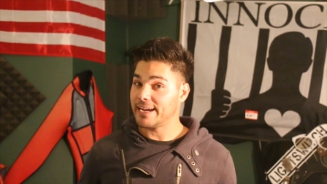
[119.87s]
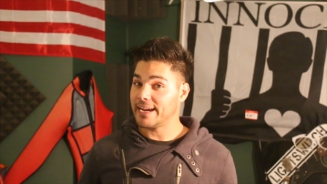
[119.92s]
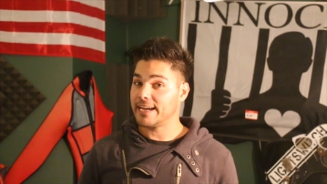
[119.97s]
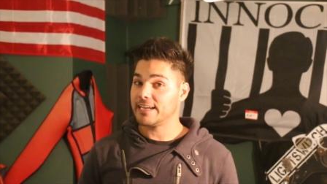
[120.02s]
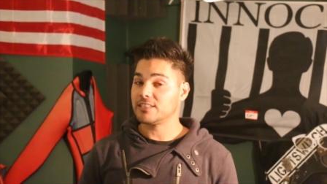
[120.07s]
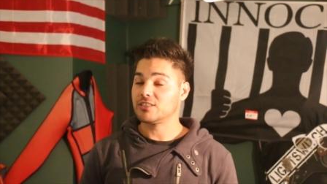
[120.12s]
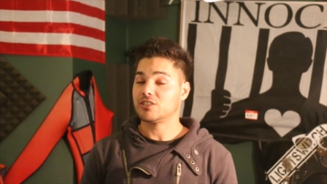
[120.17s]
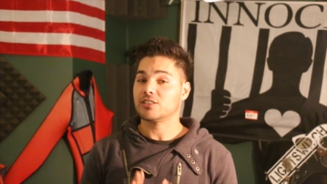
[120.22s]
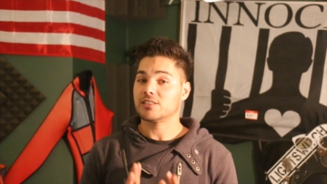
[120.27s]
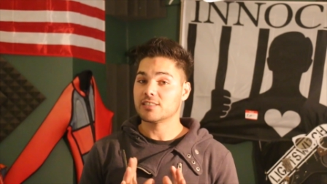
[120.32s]

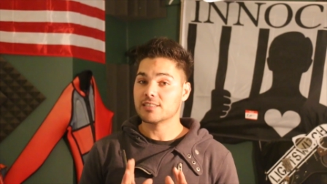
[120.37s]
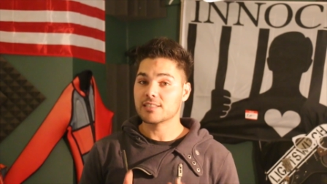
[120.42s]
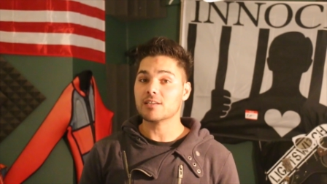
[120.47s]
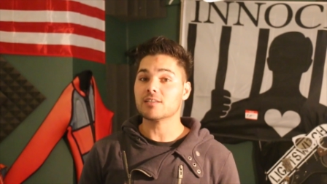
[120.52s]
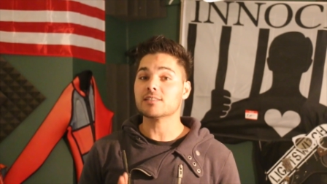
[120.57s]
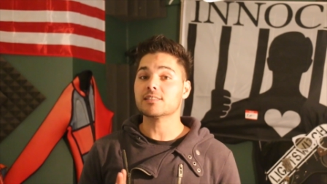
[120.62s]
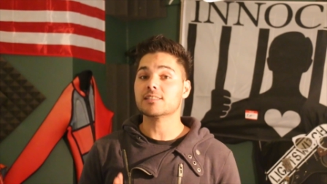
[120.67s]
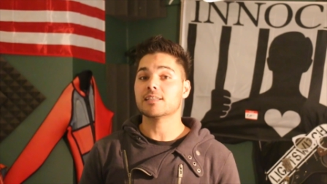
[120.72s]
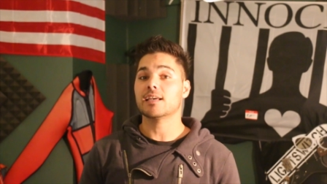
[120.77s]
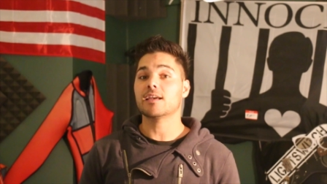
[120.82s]
age
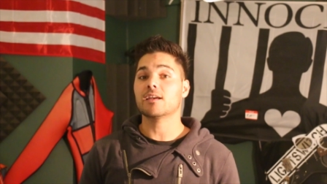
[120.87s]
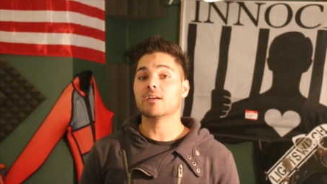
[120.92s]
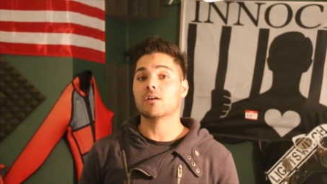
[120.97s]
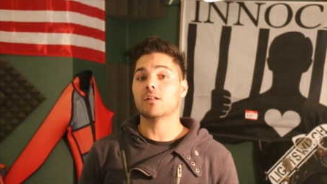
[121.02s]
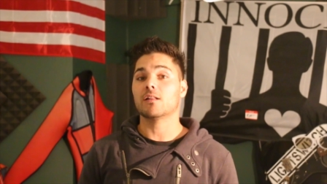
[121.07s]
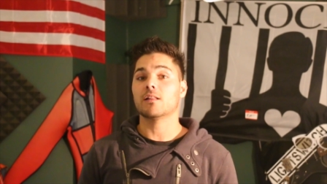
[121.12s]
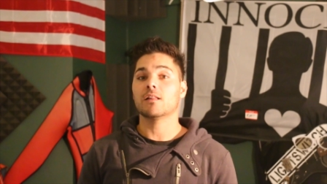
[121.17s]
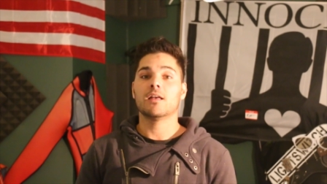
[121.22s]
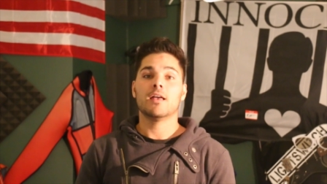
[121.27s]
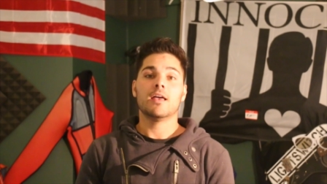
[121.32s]
still
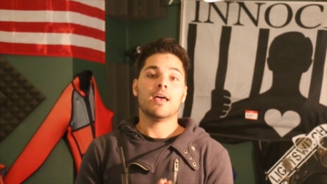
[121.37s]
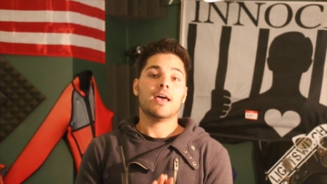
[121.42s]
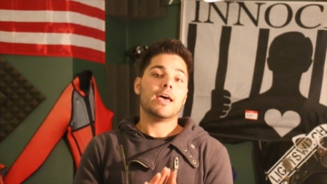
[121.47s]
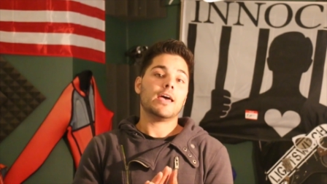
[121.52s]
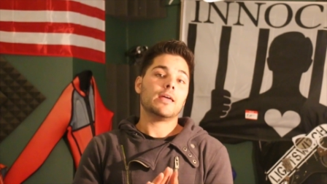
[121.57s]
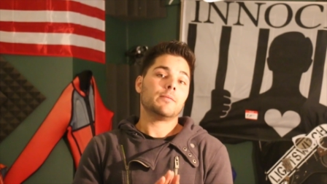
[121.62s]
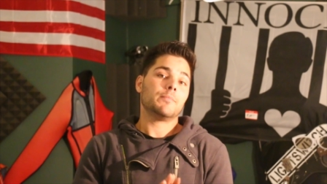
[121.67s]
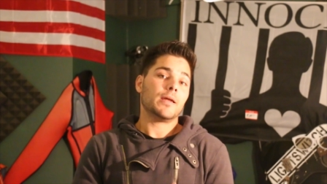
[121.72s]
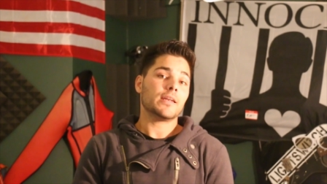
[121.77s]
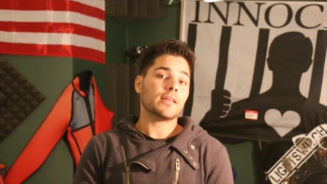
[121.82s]
single,
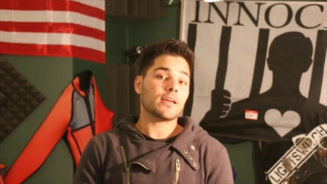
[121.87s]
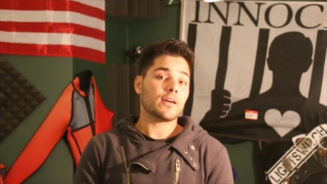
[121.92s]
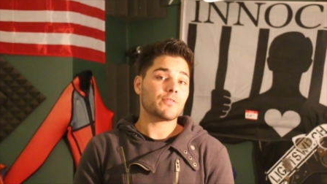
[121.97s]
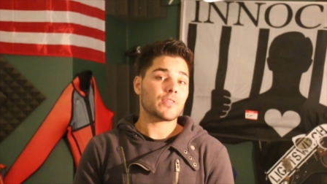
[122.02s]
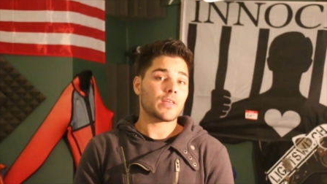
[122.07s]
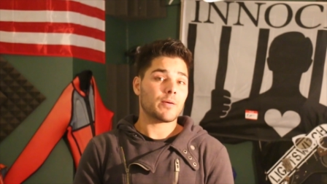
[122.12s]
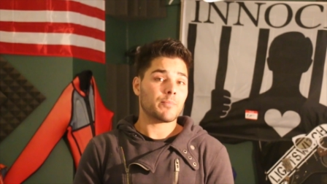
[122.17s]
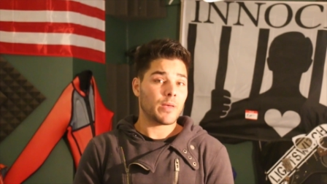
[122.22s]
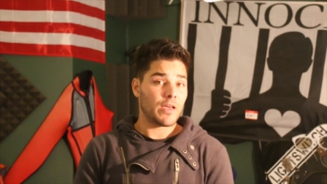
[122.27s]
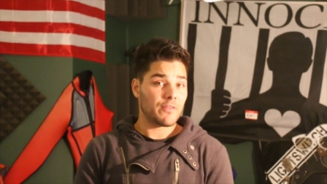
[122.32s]
and many of
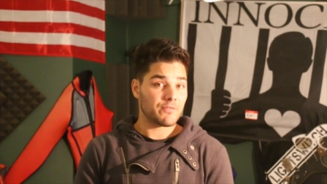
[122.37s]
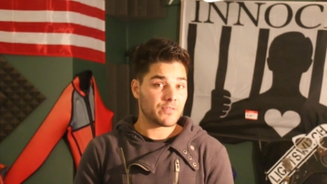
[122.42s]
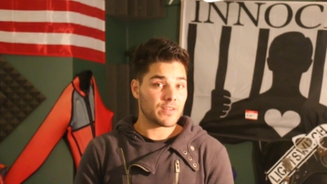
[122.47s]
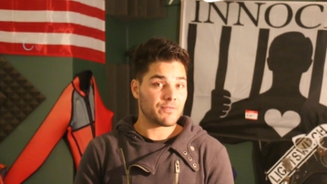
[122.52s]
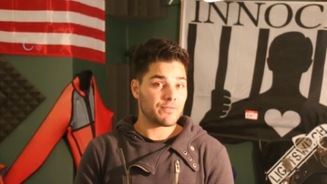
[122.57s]
them have